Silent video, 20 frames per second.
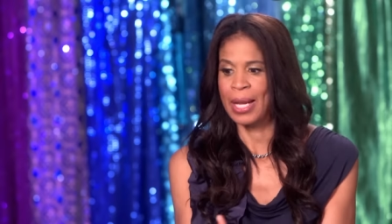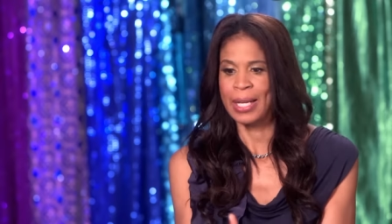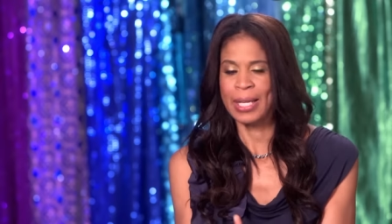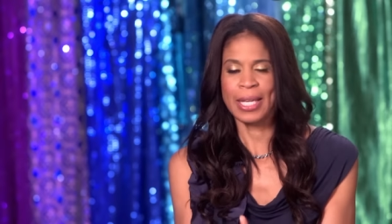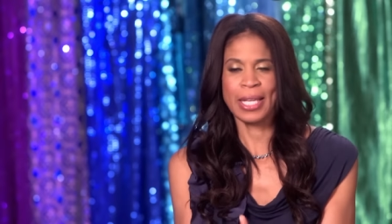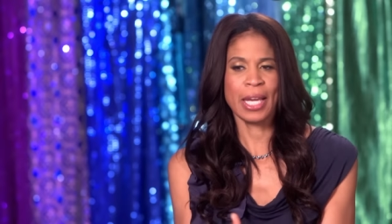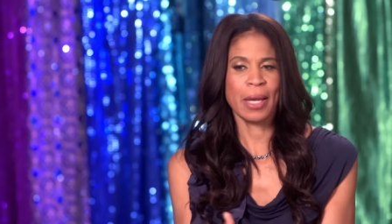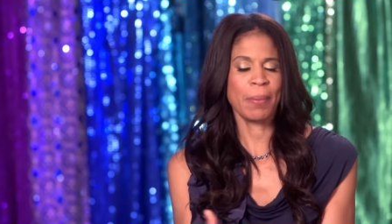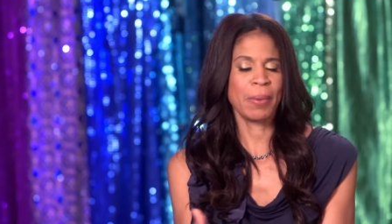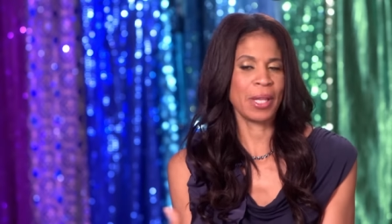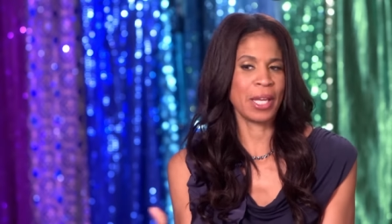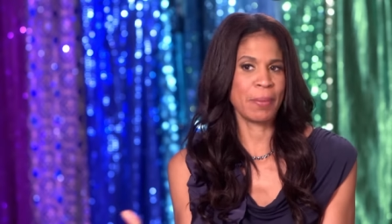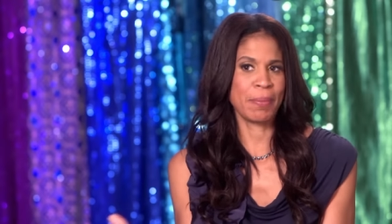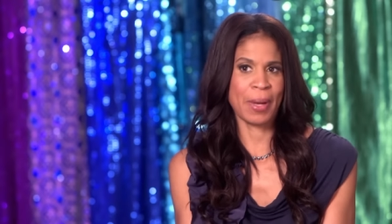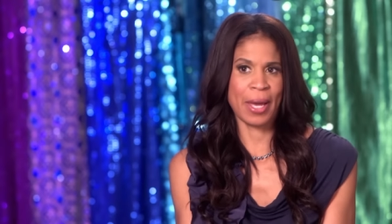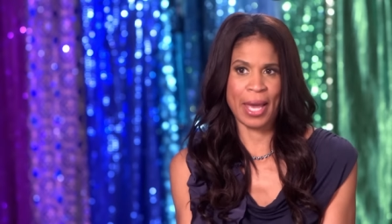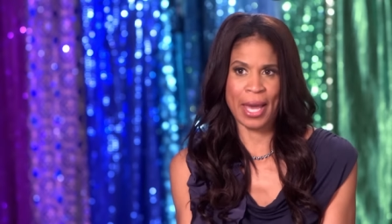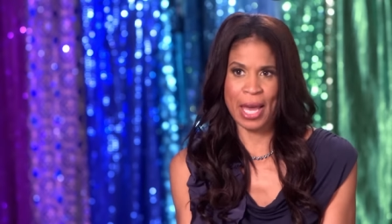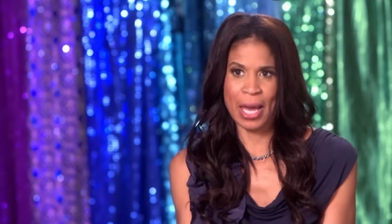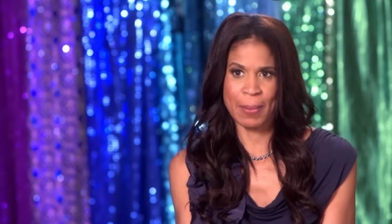Nia played
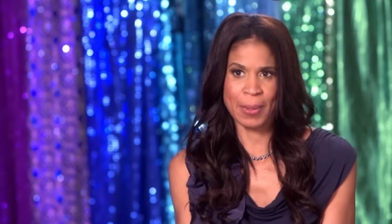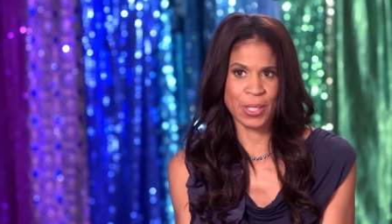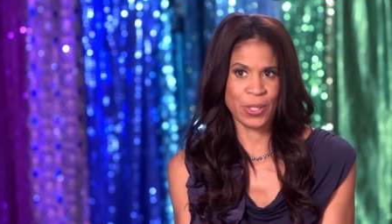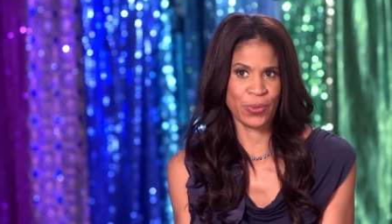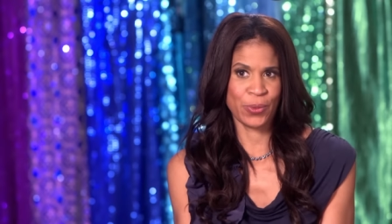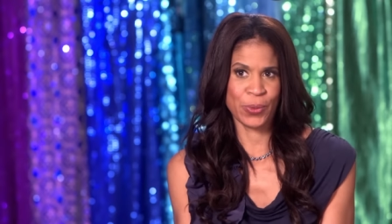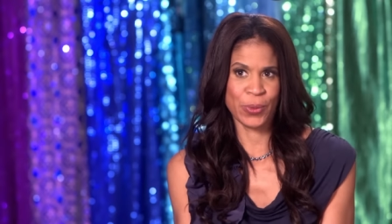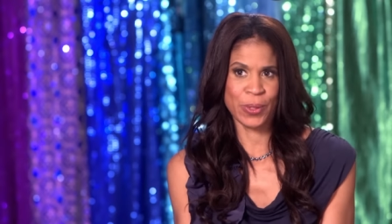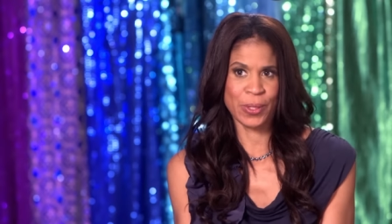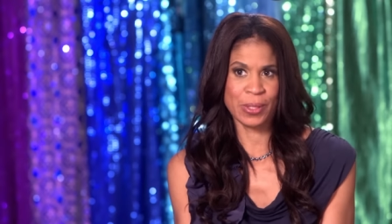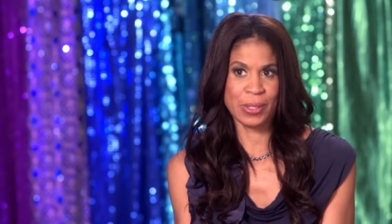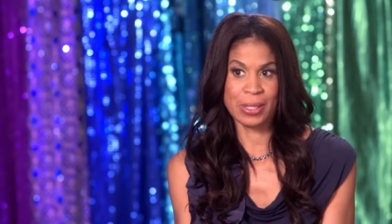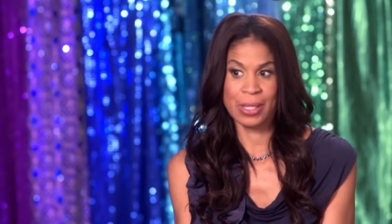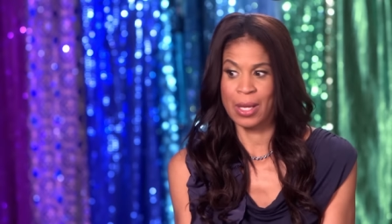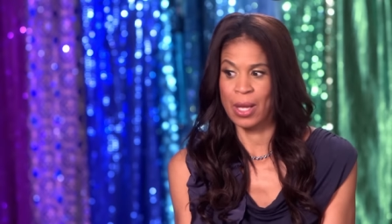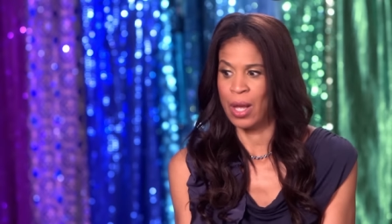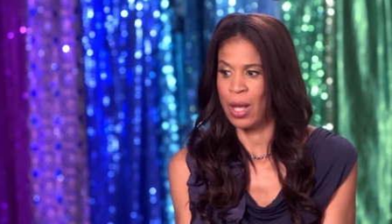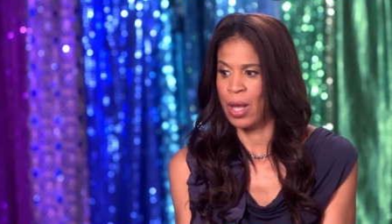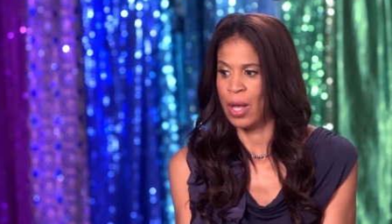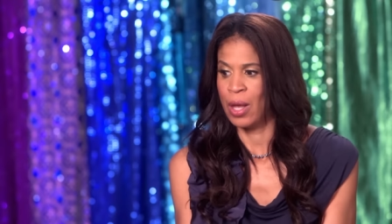by Abby's rules.
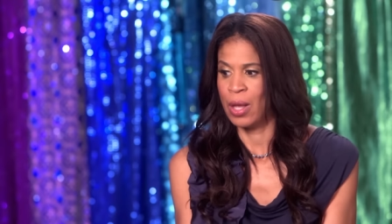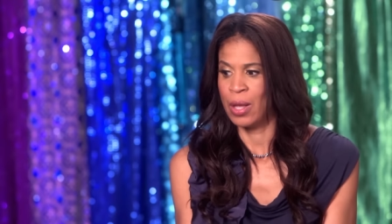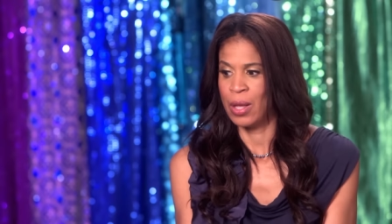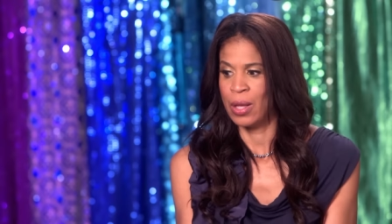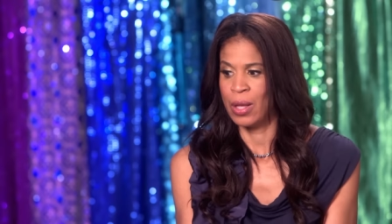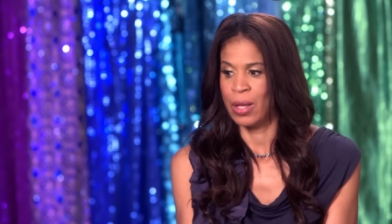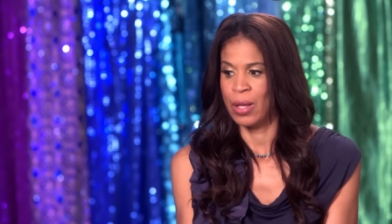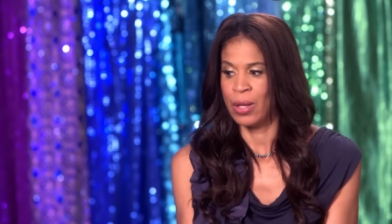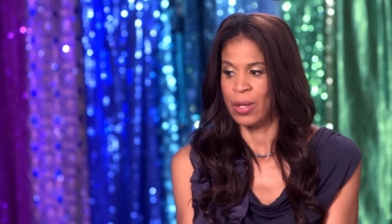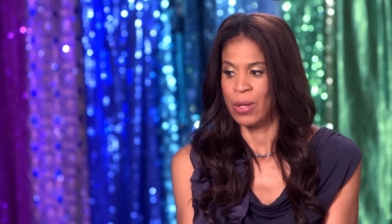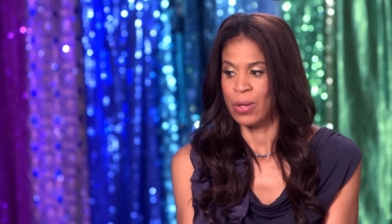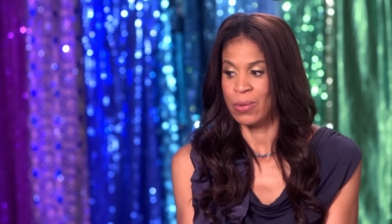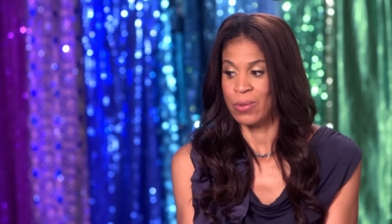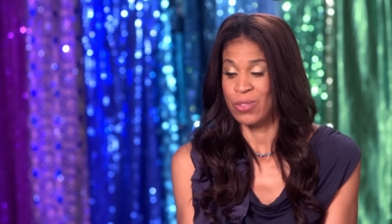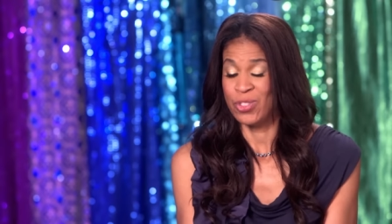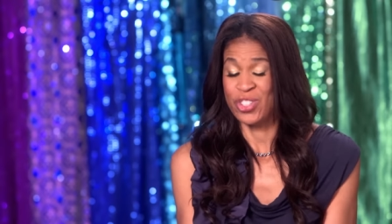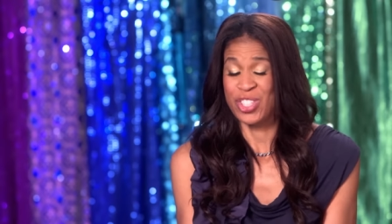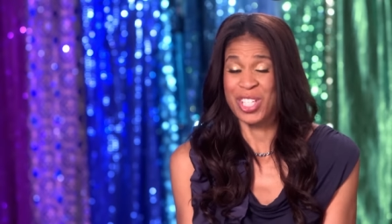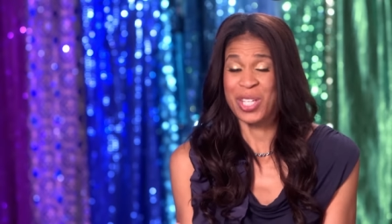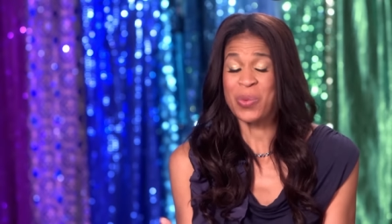
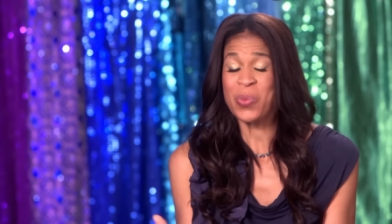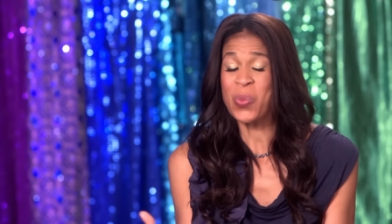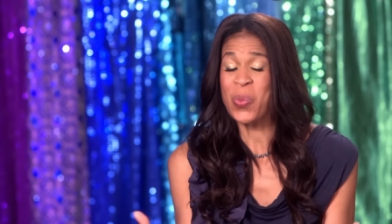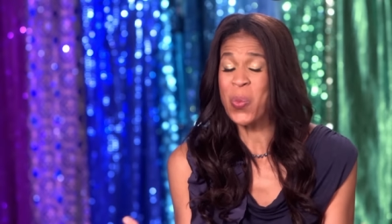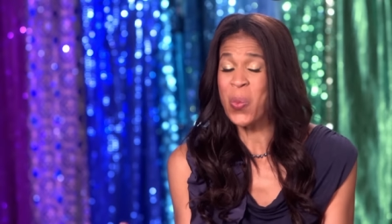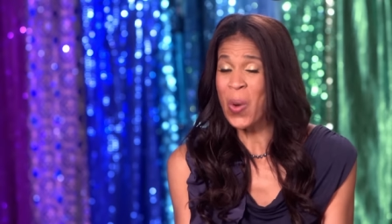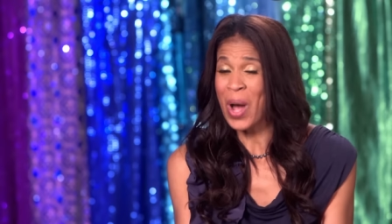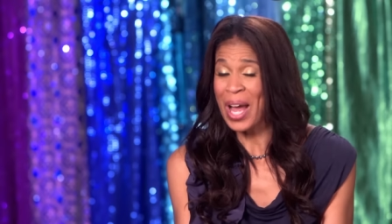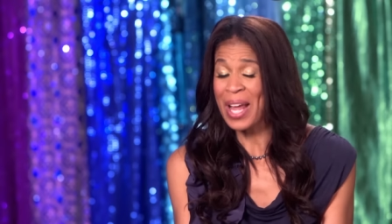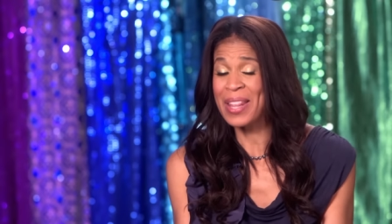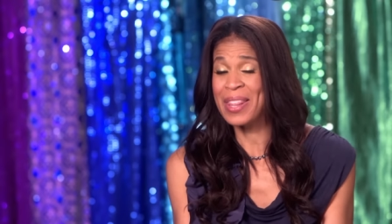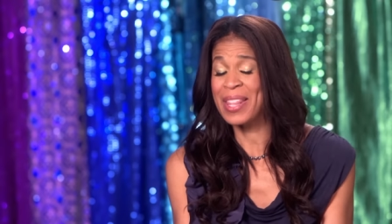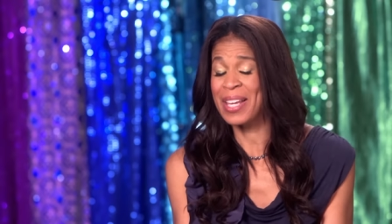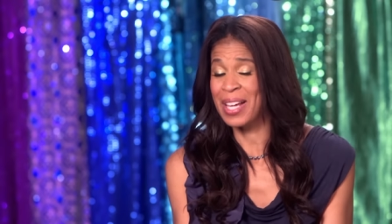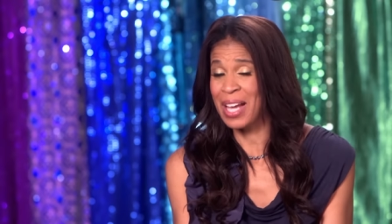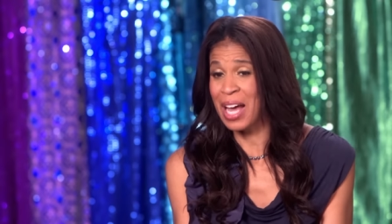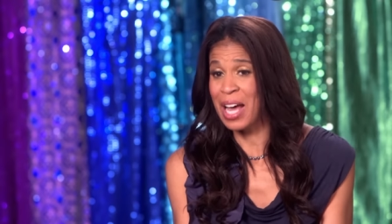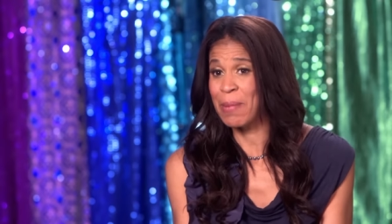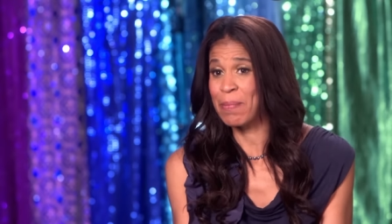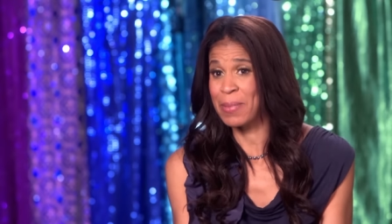She won the
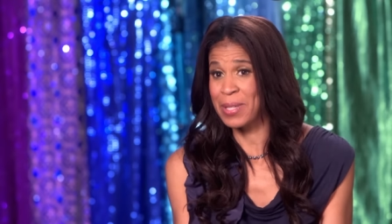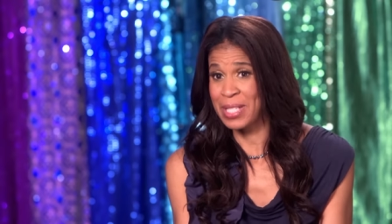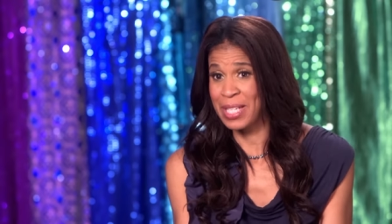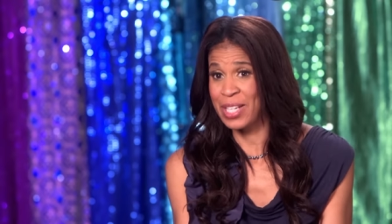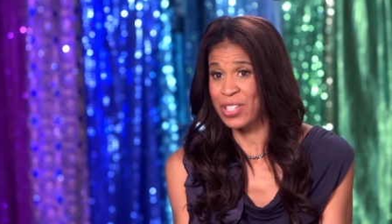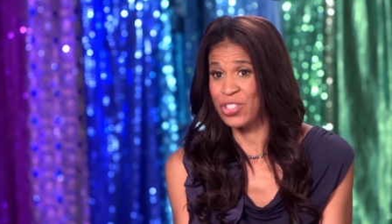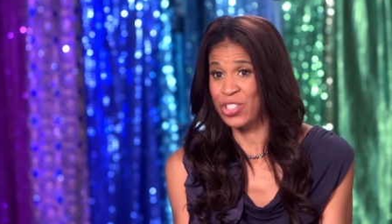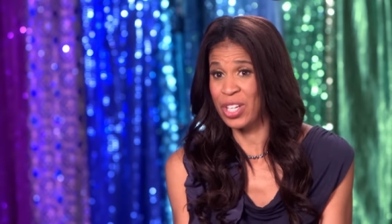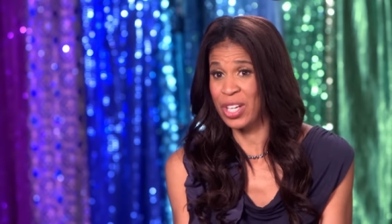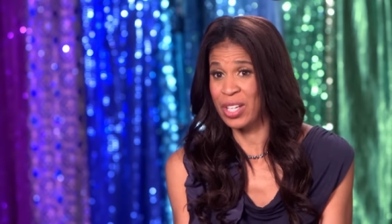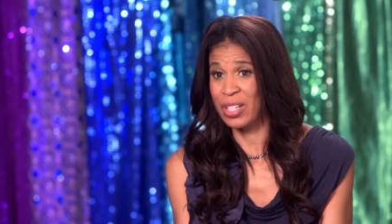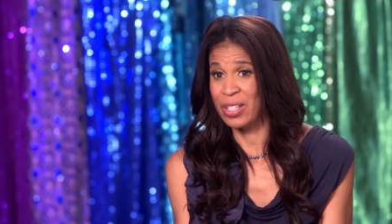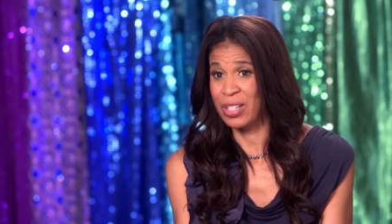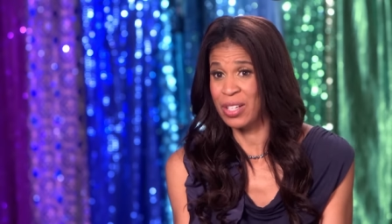competition.